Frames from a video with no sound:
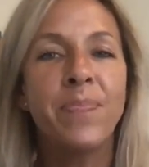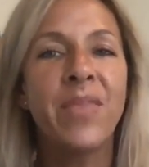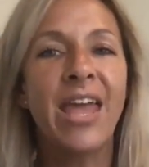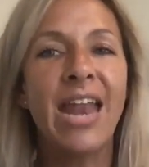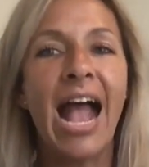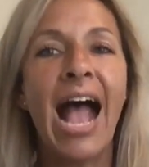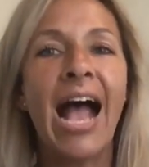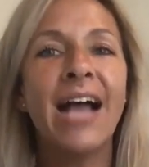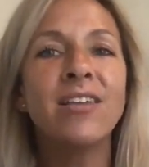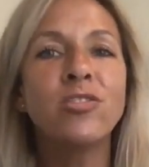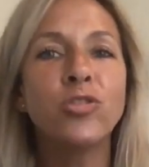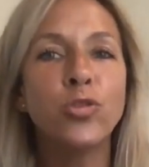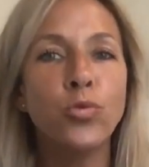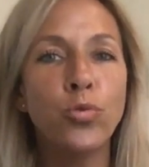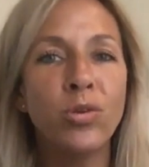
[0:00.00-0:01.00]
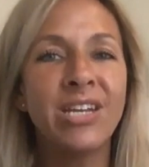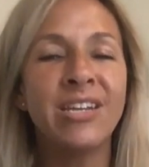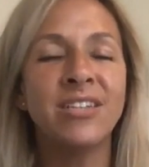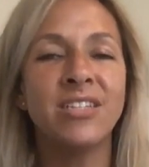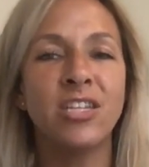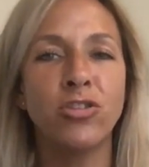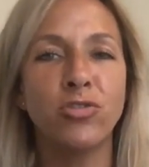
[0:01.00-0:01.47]
that as you
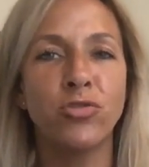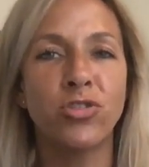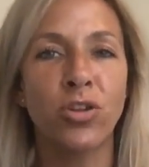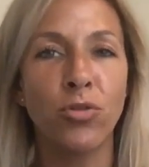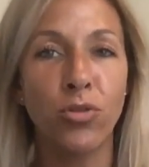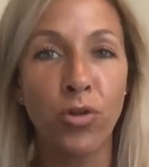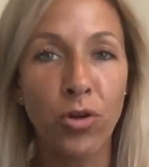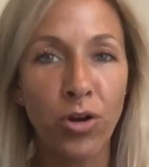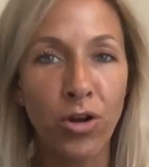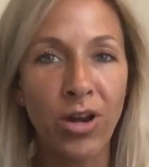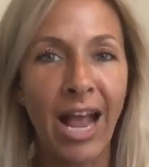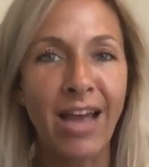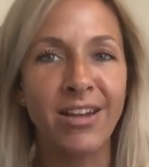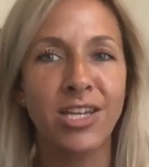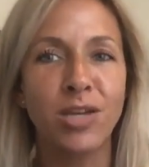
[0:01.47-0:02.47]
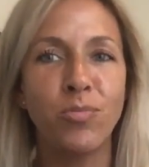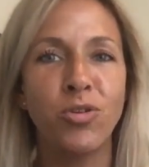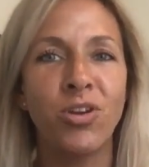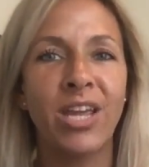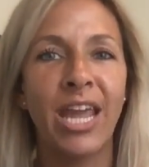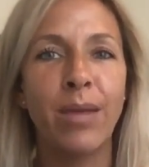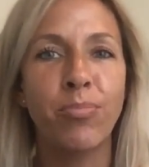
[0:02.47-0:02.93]
continue to learn how to
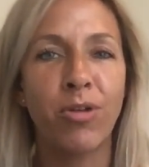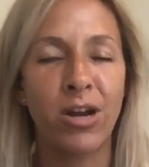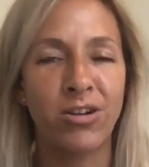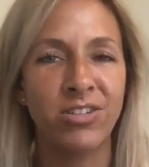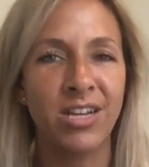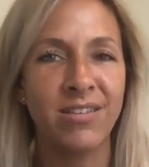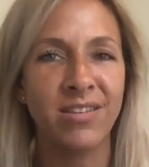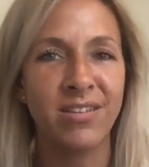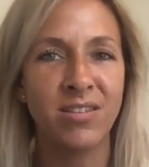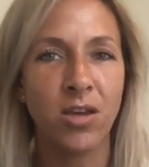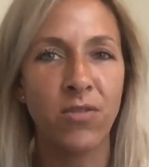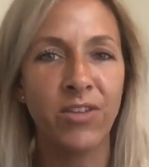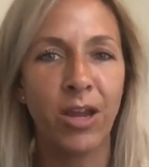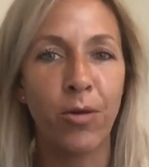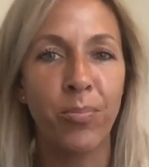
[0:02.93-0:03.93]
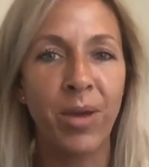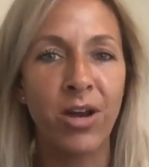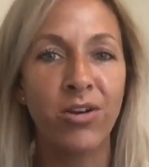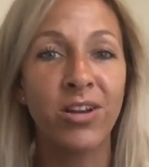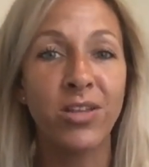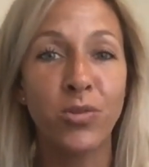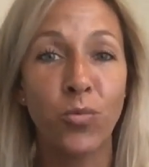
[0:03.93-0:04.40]
communicate prioritizing self-care
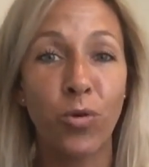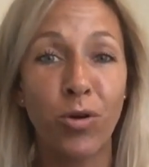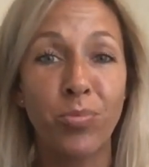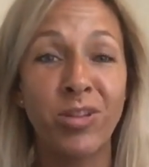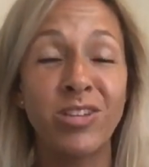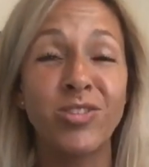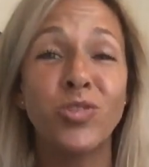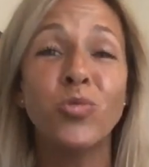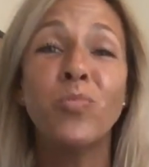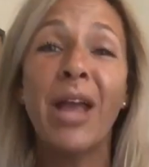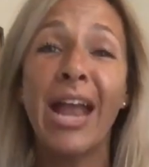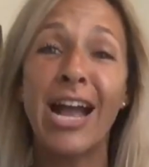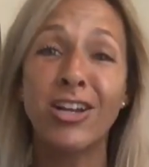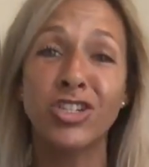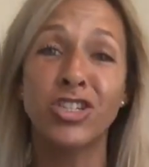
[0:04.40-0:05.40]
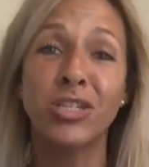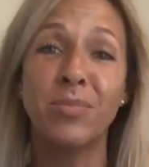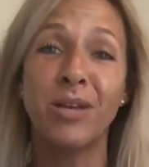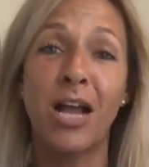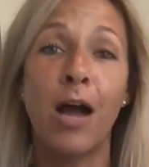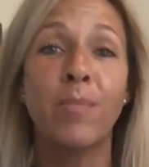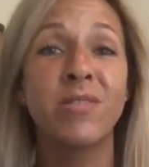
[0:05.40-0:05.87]
better in the workplace, you may actually
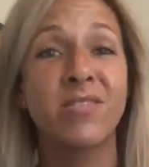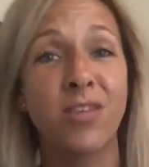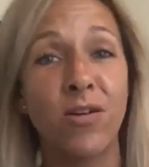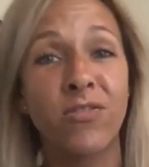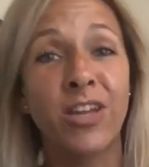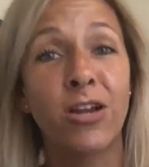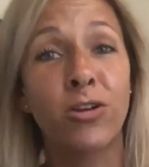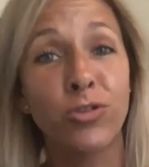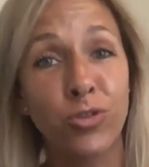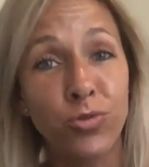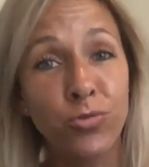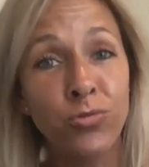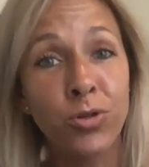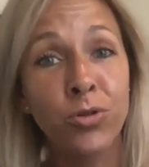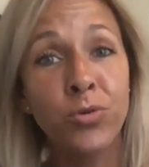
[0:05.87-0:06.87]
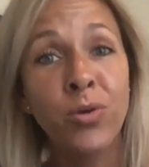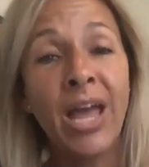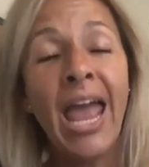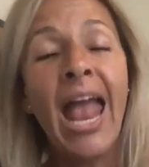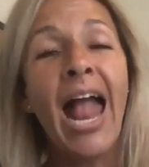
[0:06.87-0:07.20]
become a self-care guru,